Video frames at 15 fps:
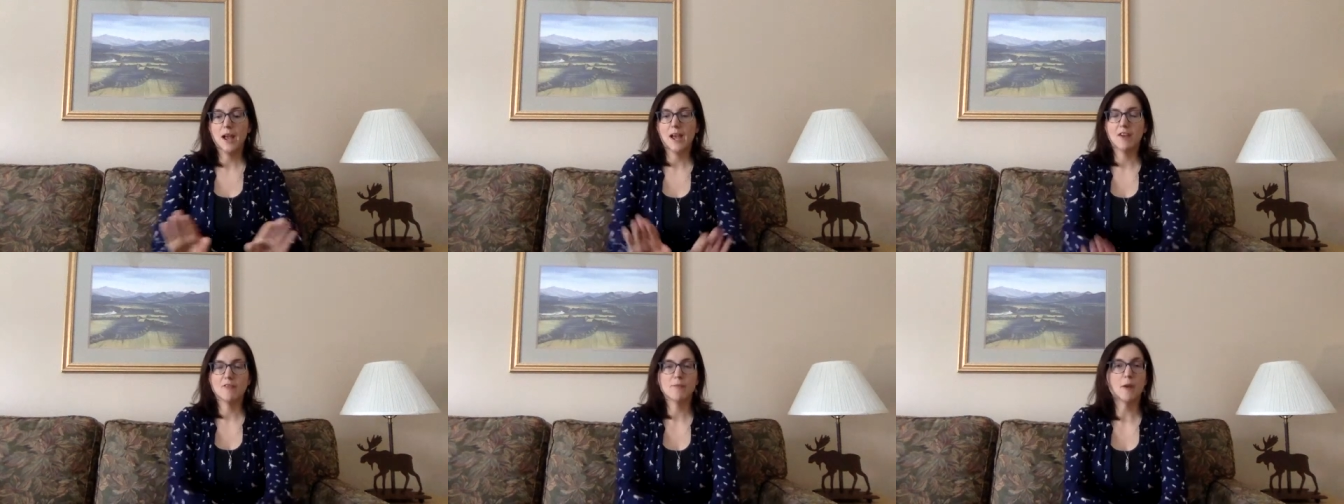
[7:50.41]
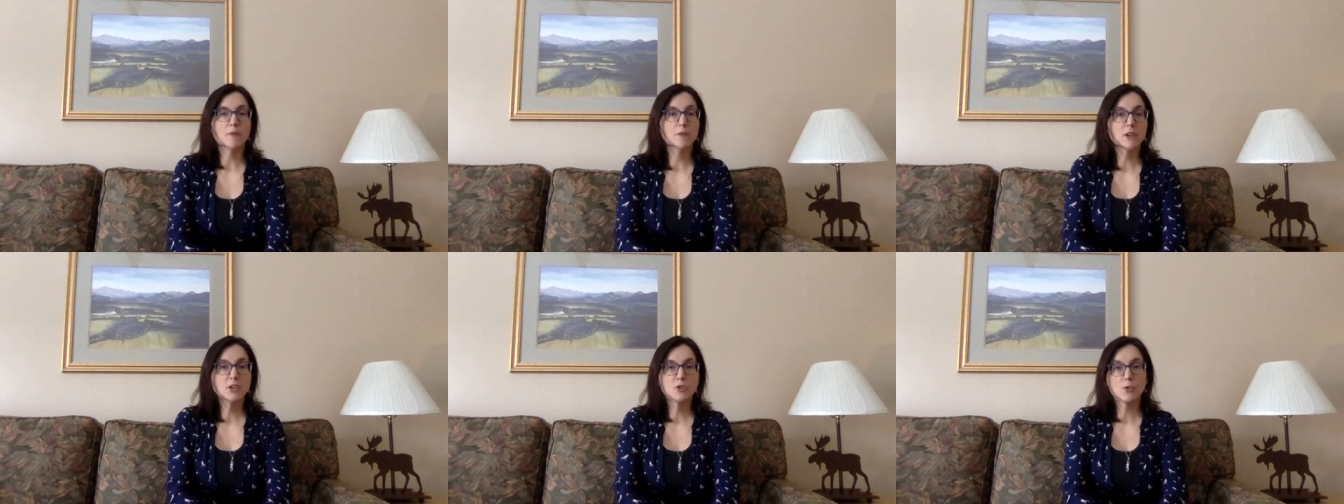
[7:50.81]
have my
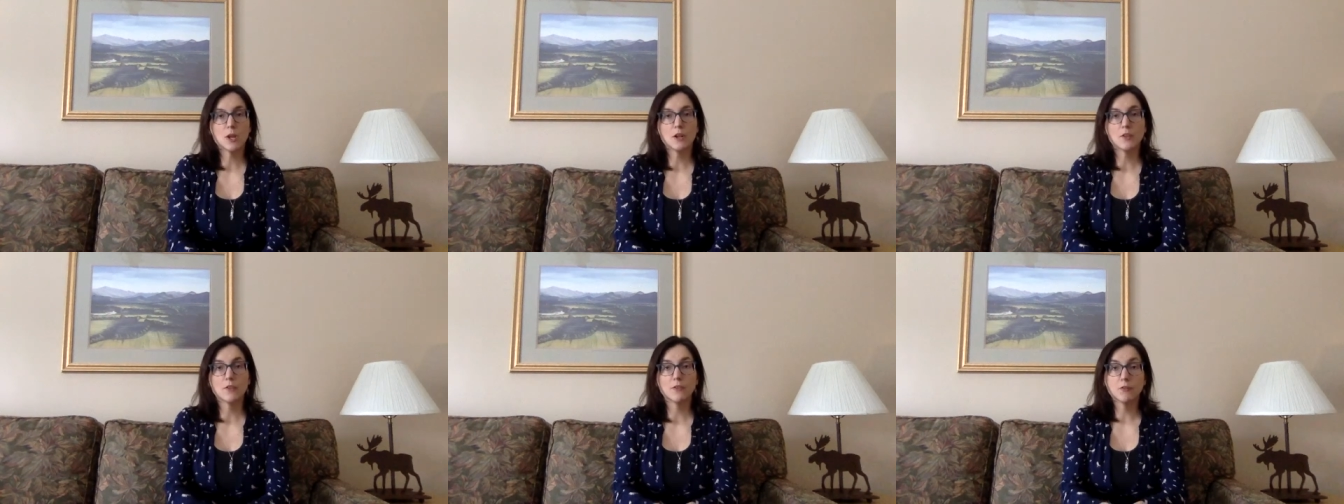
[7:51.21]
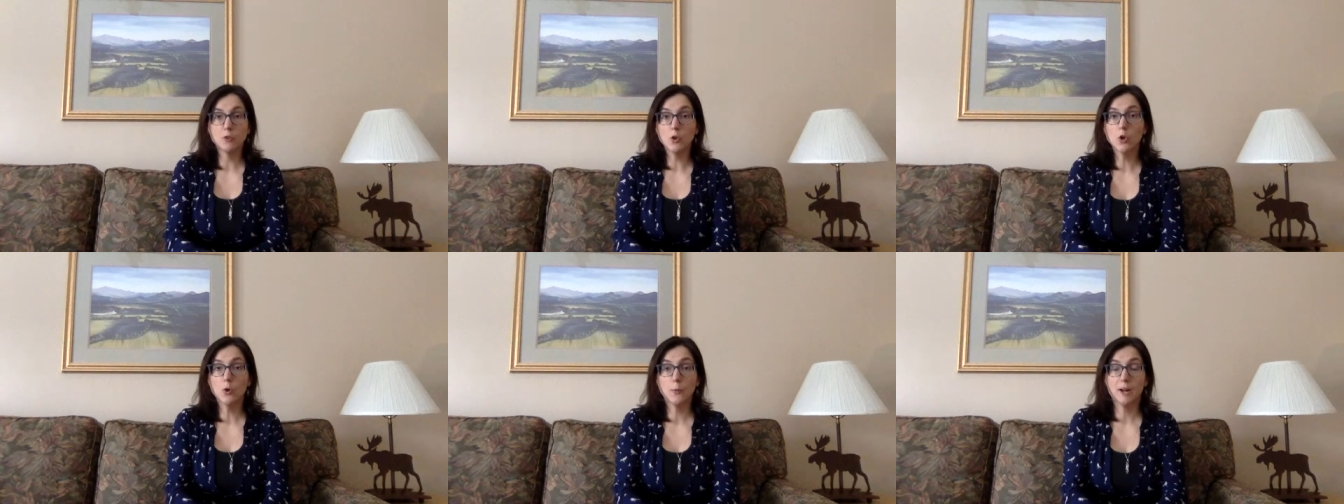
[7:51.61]
feet straight on the
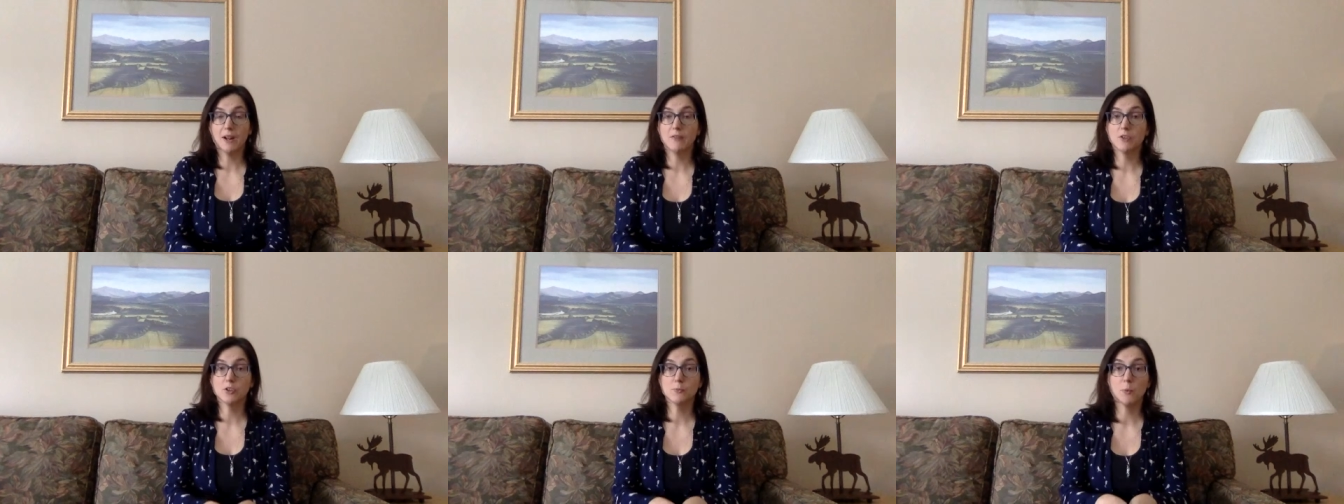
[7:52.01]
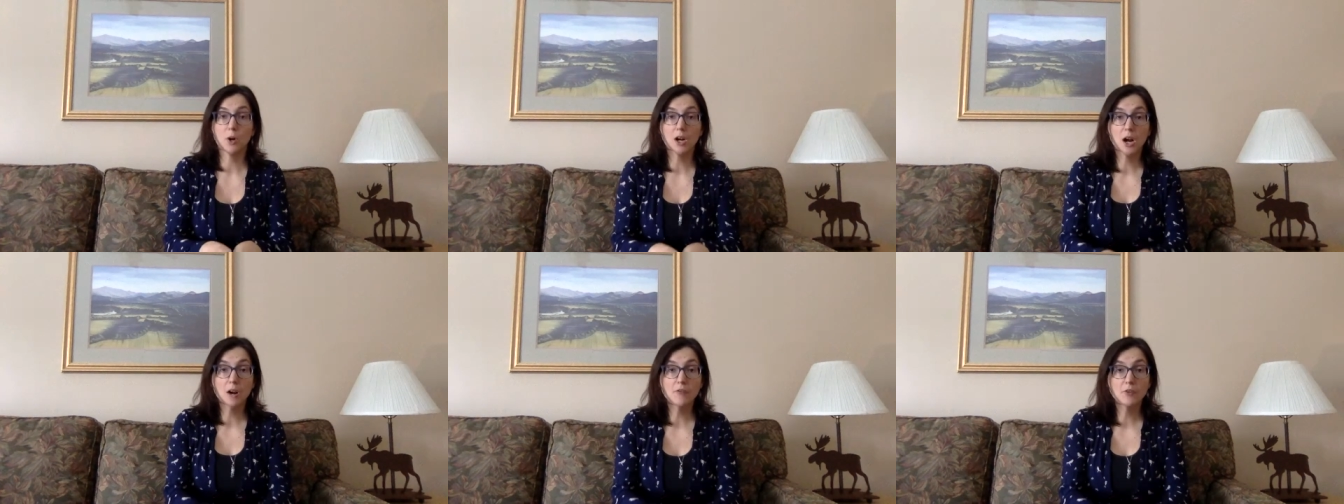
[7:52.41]
floor, whatever is more
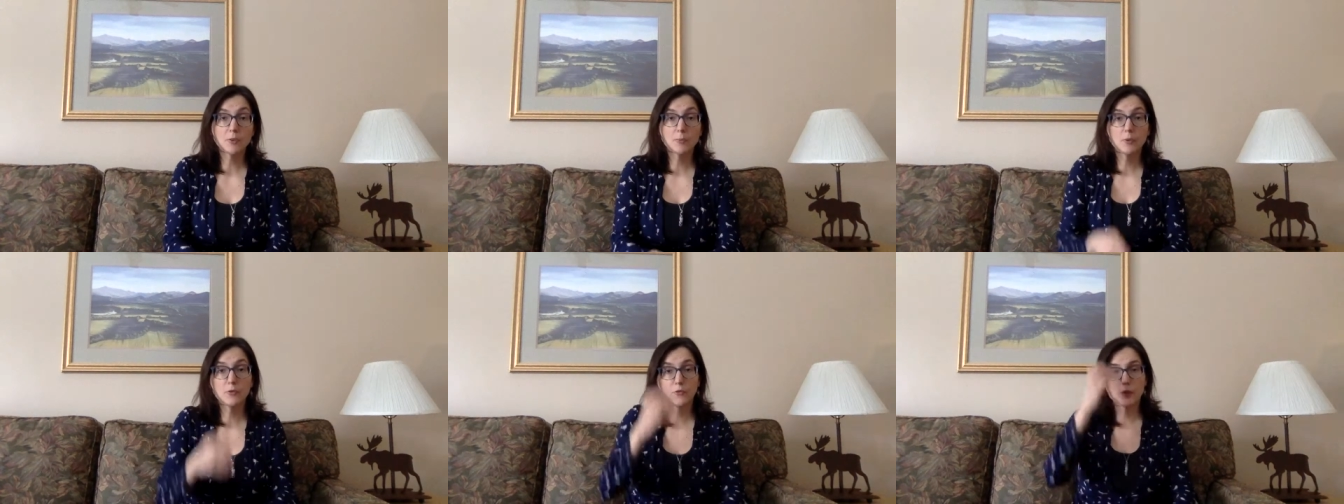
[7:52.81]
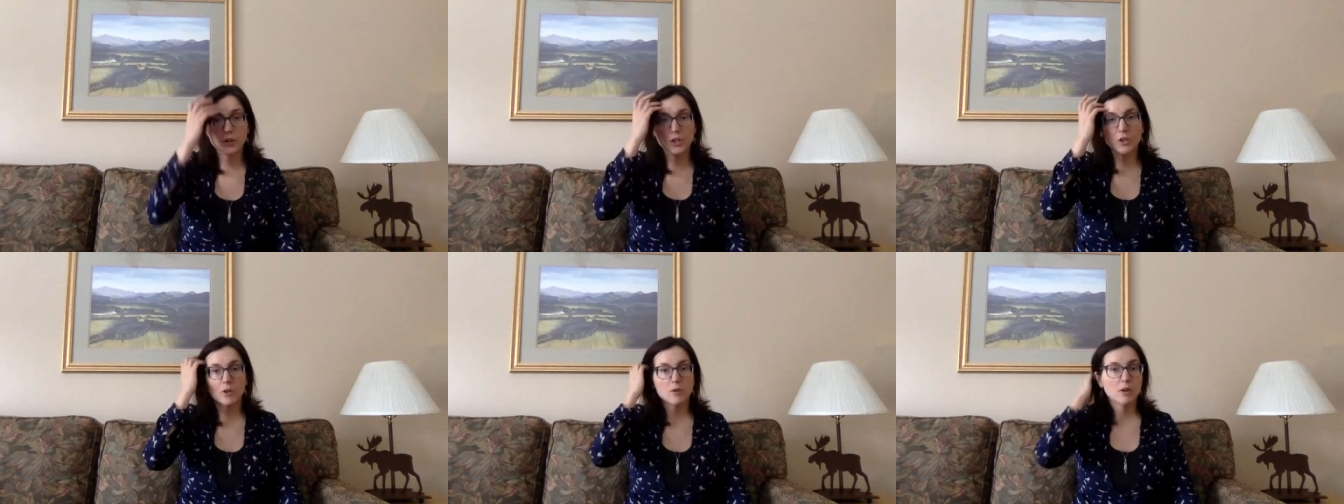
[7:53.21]
comfortable for
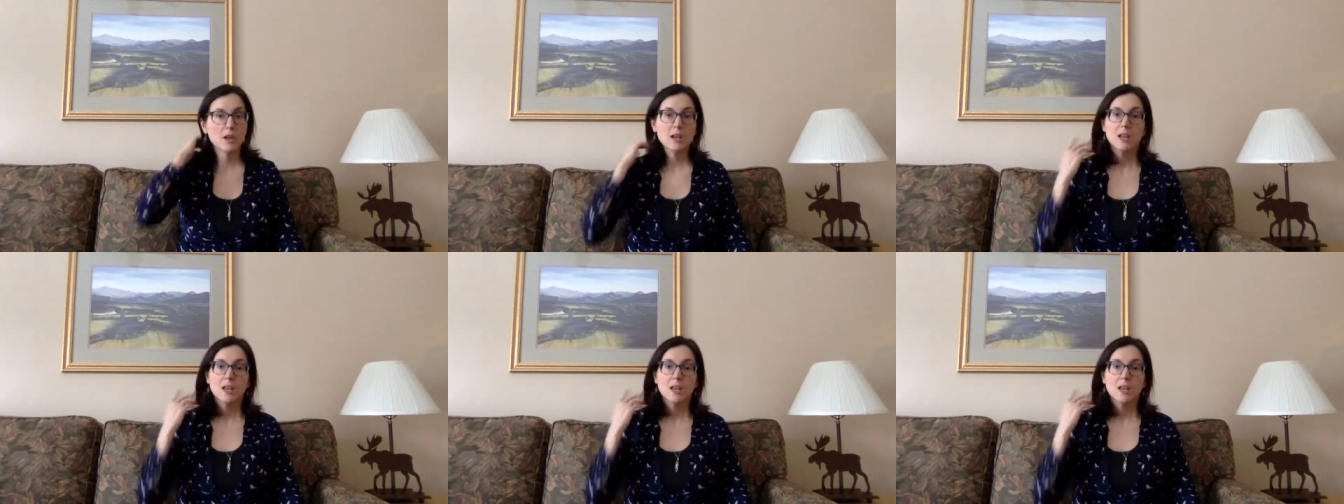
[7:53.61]
you.